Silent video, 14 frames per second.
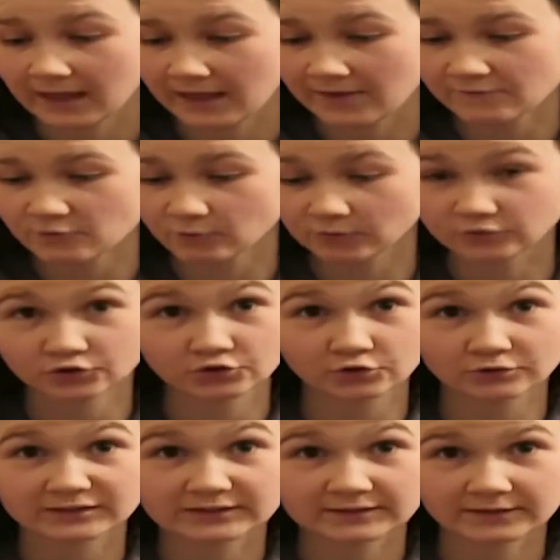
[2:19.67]
Everyone
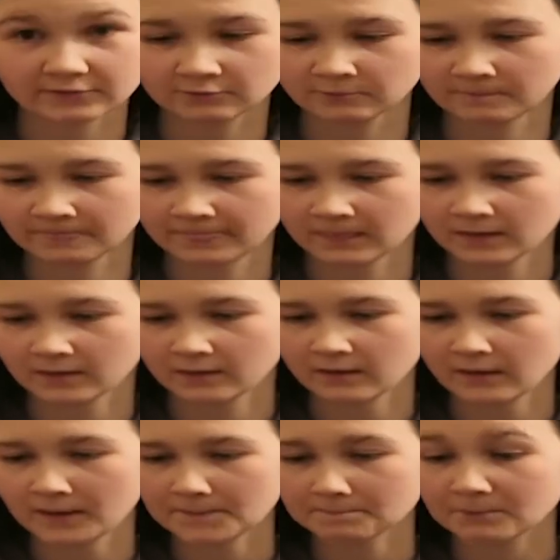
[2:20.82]
stood still.
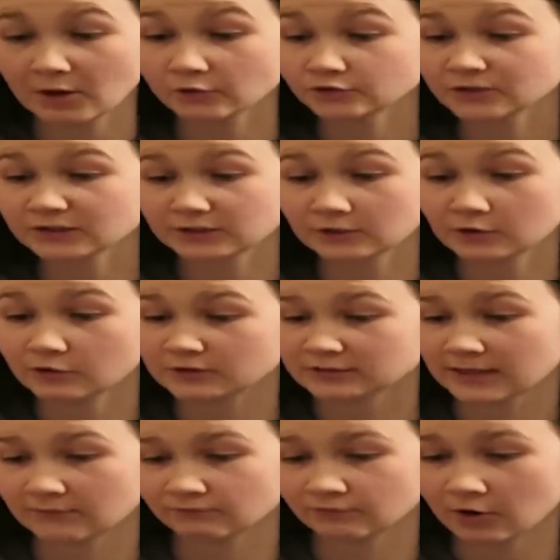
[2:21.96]
Bellatrix looks
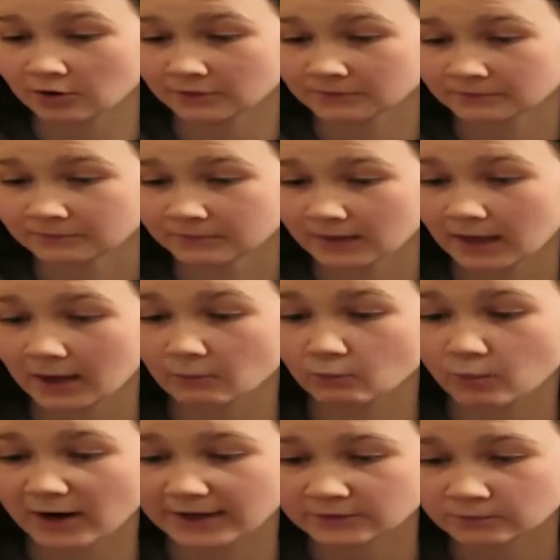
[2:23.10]
at Ron and
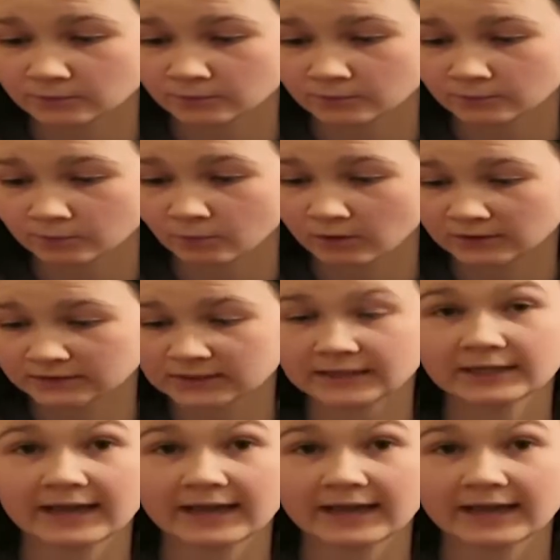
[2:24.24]
waits what